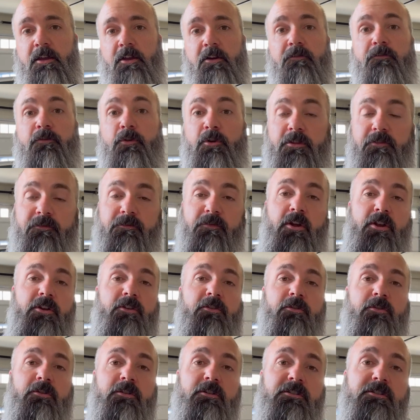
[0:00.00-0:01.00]
for the front
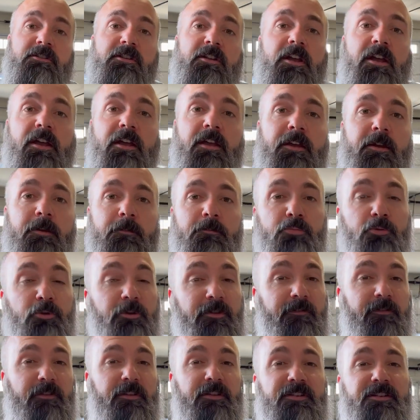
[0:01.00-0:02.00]
doors.
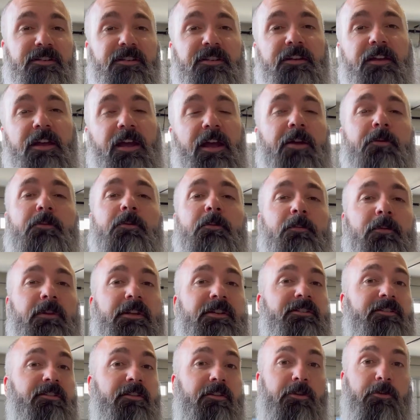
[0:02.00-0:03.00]
Previously, I
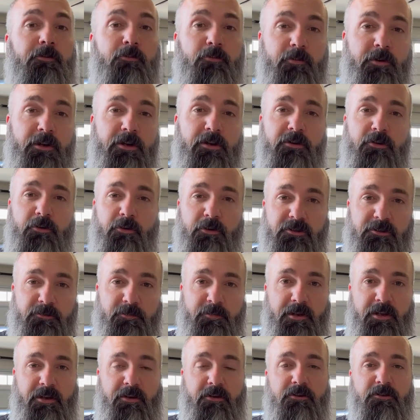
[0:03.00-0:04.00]
replaced the rear door
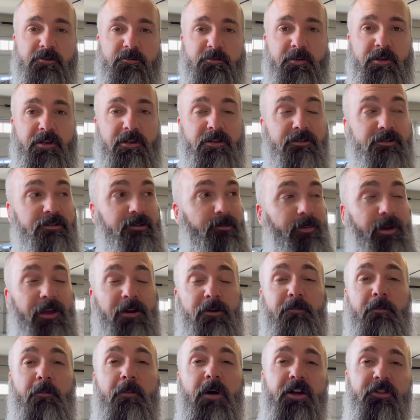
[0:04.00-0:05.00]
speakers because about
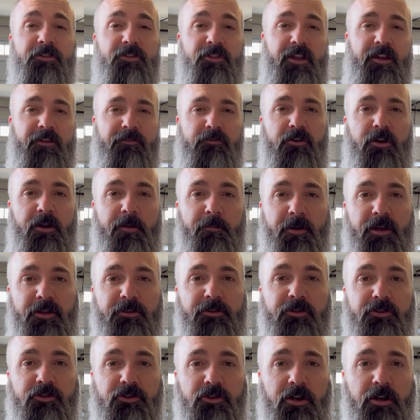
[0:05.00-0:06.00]
a month after I
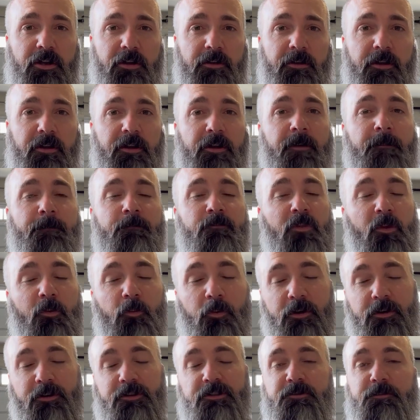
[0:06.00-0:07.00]
bought the truck,
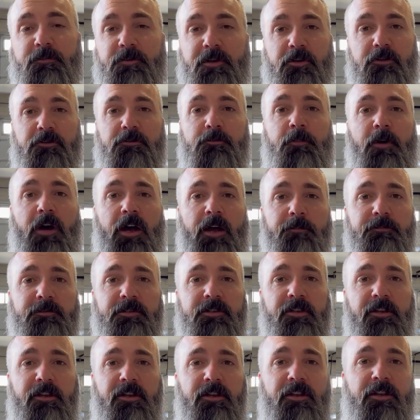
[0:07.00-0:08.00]
one of the speakers popped
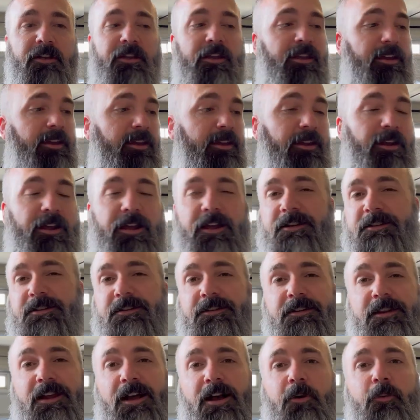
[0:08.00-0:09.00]
and I
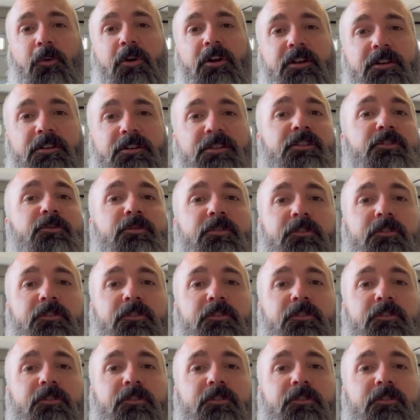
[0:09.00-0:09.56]
did not want to deal